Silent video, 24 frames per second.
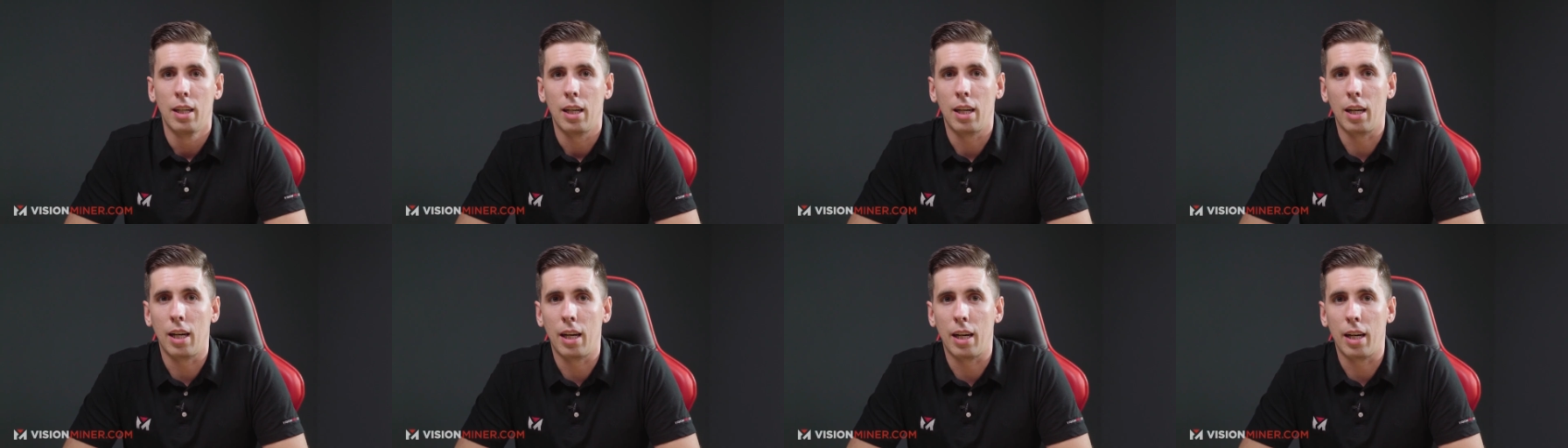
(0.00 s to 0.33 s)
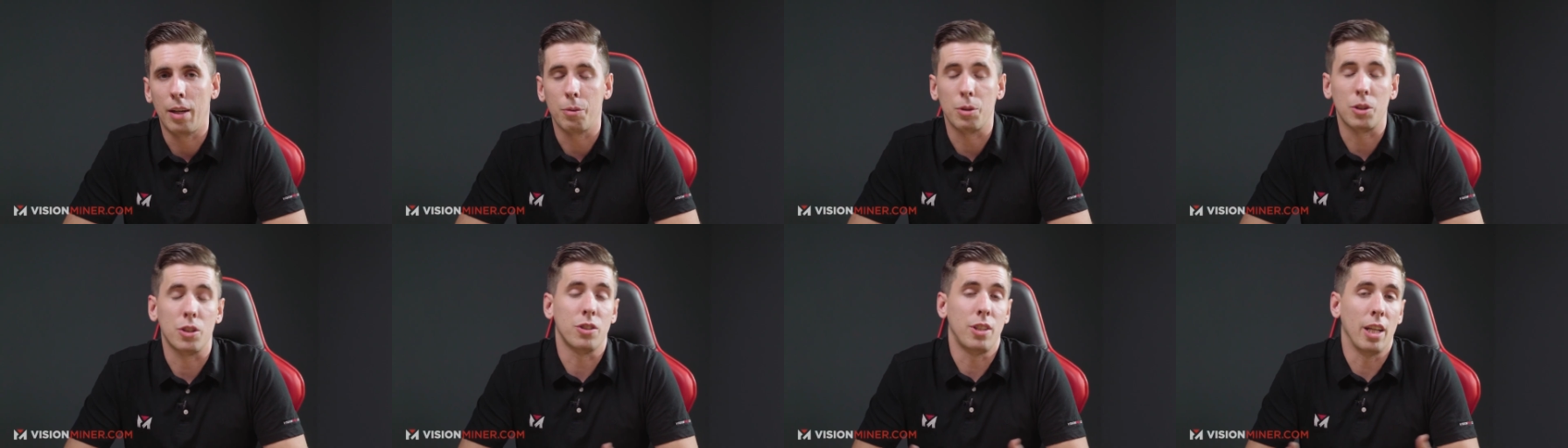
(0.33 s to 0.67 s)

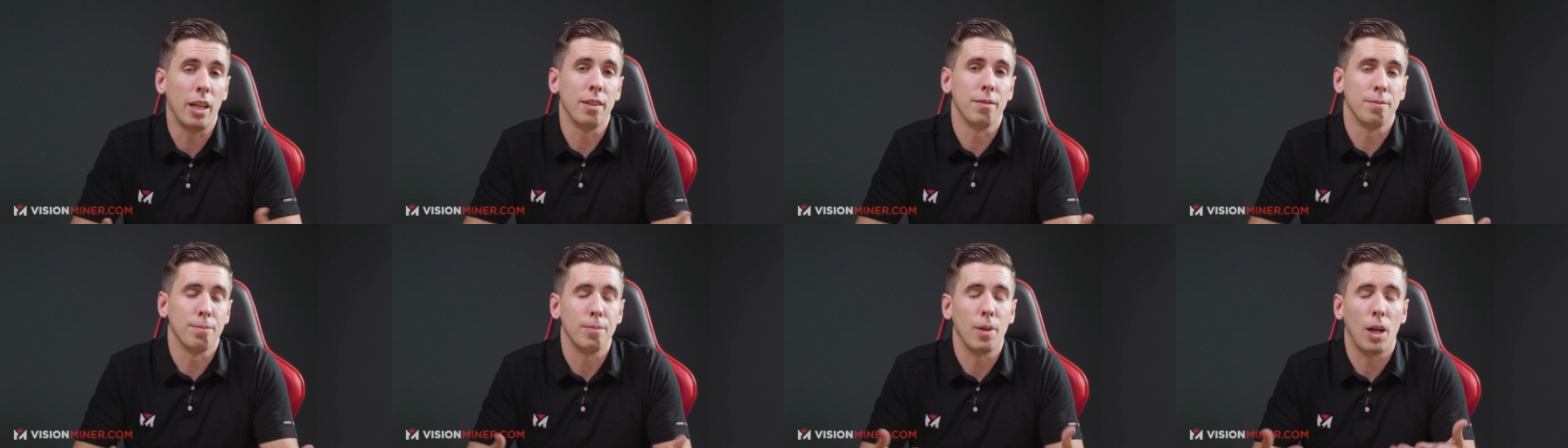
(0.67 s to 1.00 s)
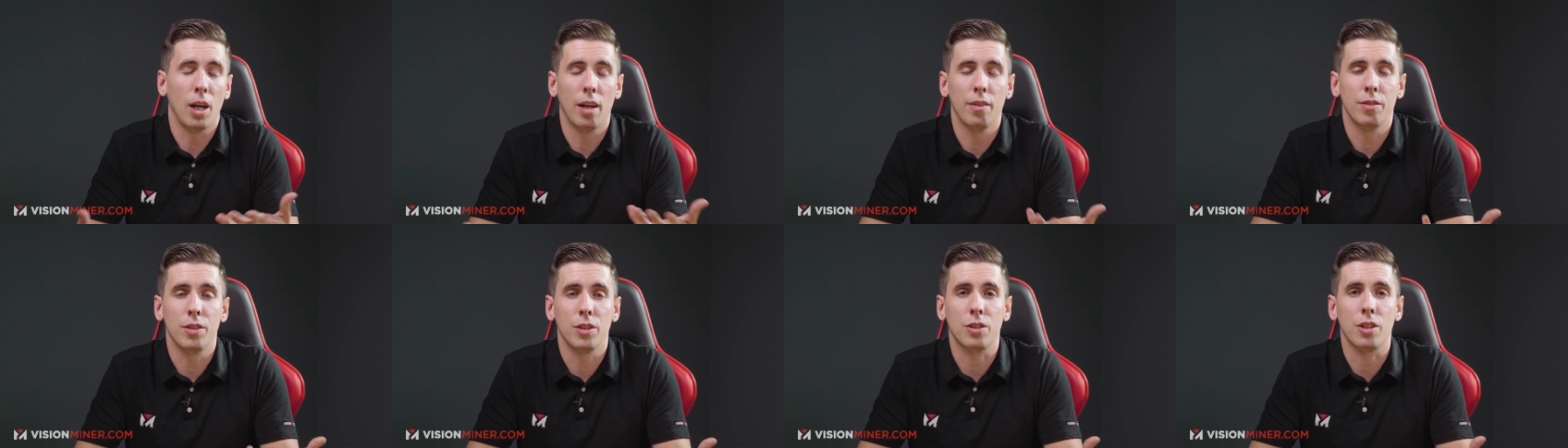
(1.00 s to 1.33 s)
uh, which then
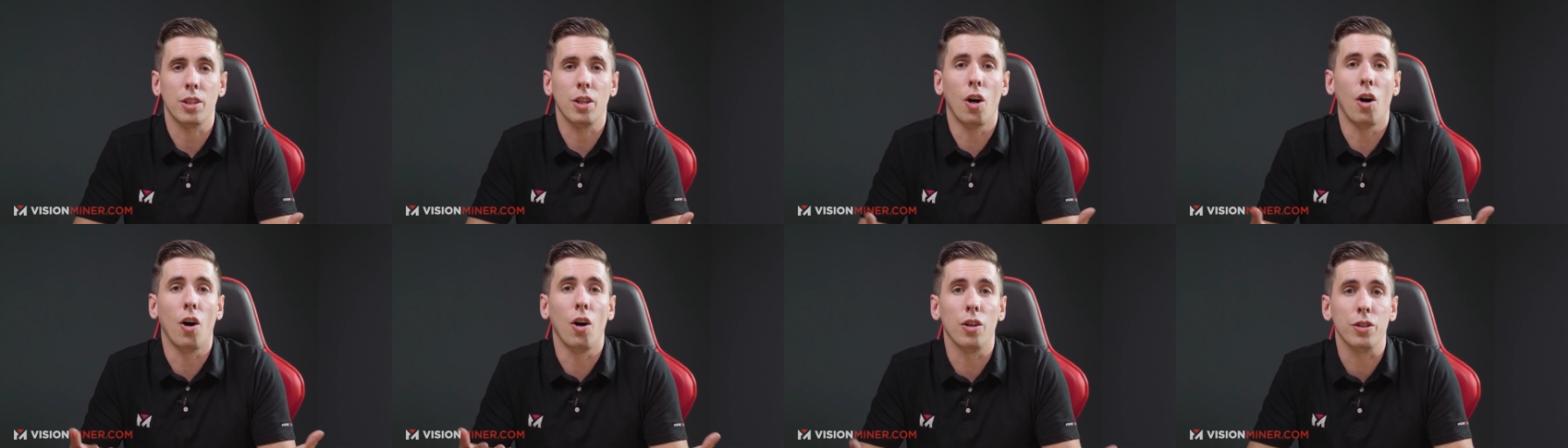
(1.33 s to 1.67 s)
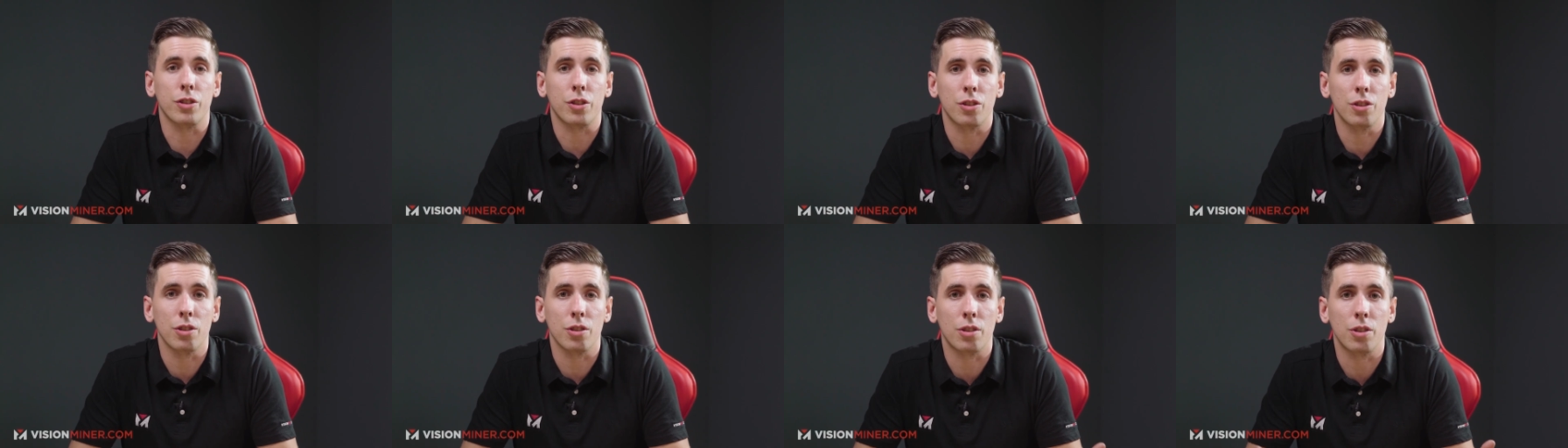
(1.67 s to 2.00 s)
obviously
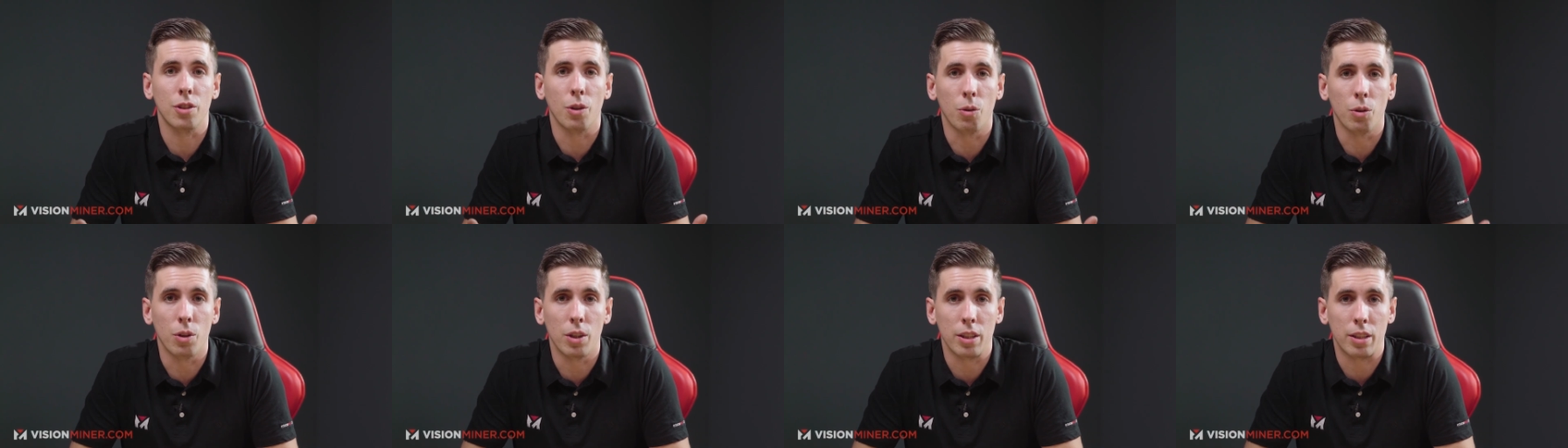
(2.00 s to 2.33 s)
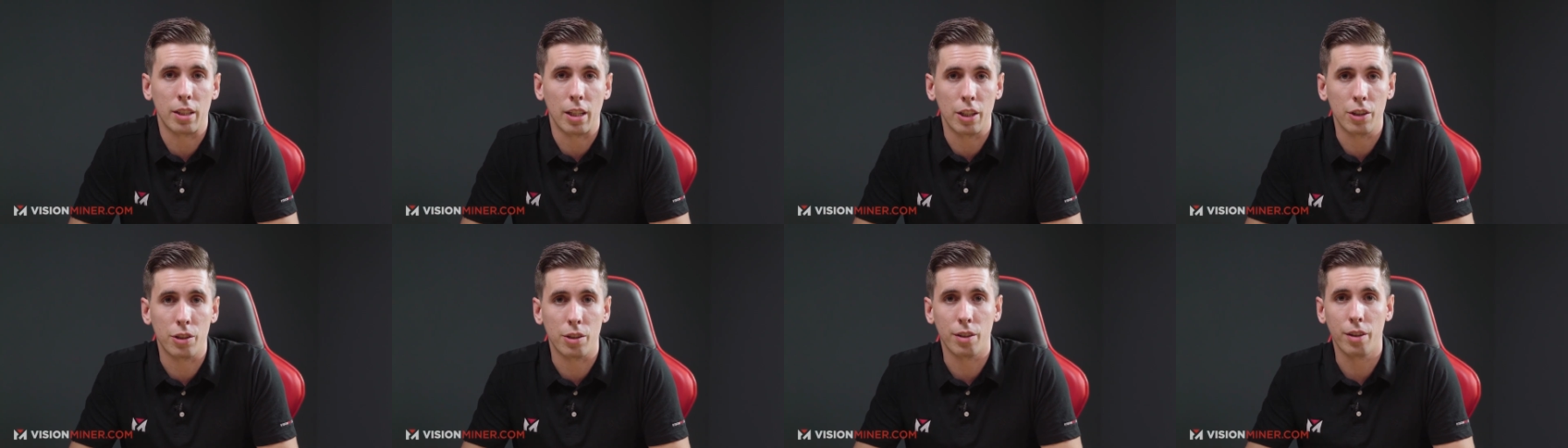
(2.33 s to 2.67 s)
alters the
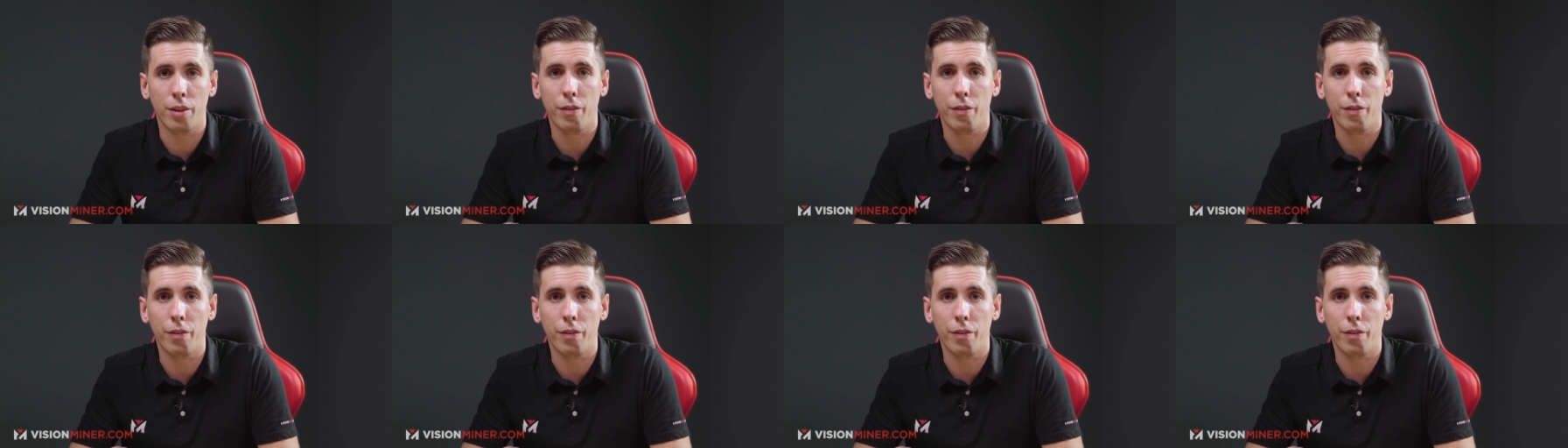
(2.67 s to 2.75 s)
orientation